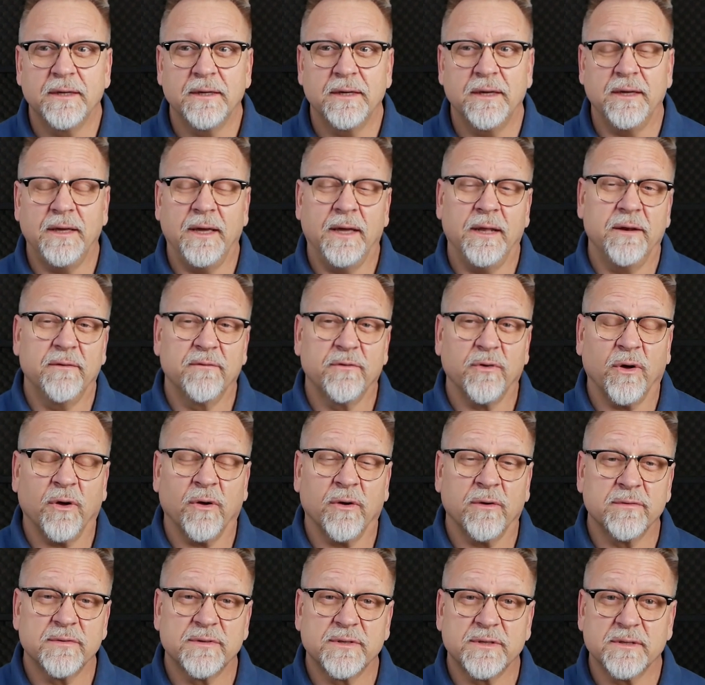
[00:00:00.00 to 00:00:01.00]
it
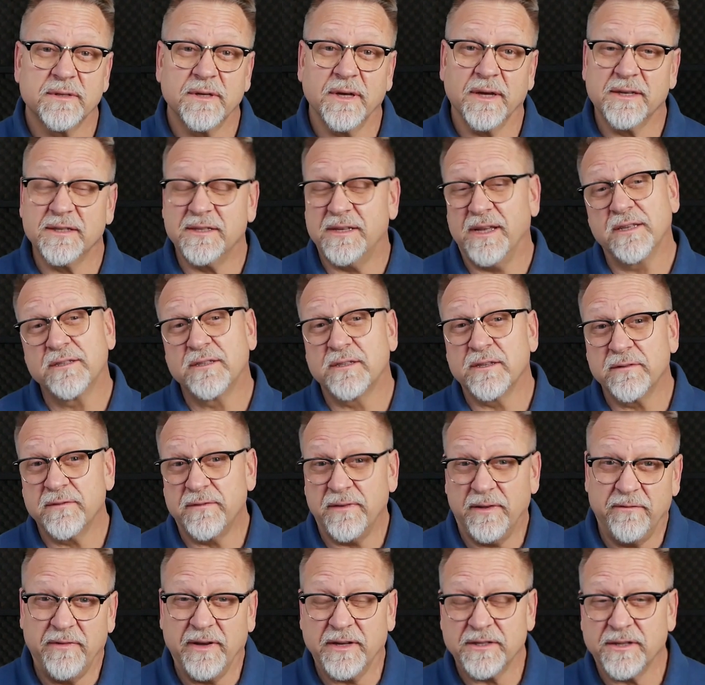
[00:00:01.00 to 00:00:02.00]
involves extensive
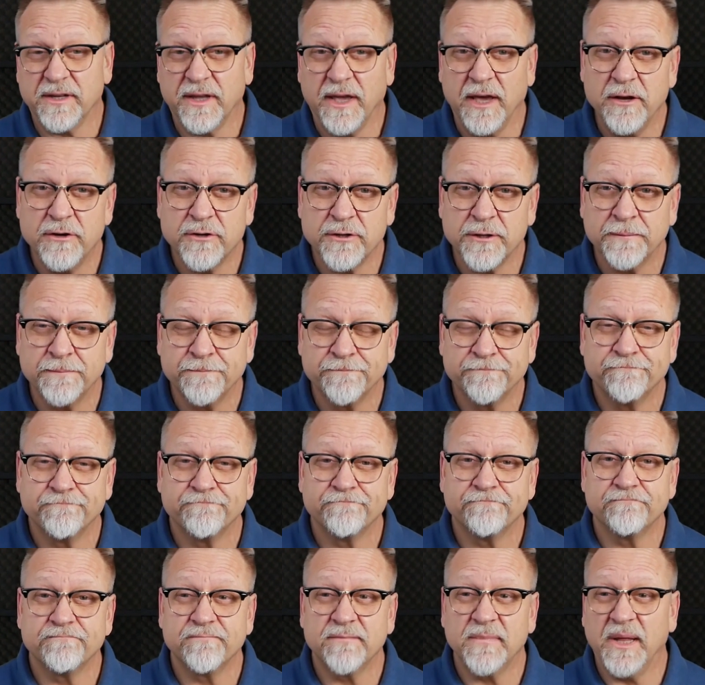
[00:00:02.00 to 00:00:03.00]
investigation,
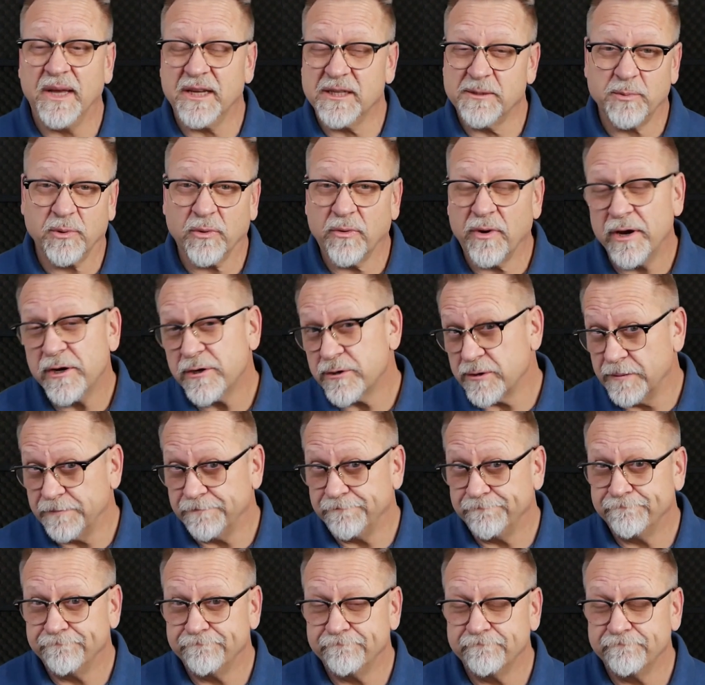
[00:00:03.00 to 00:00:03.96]
exploration.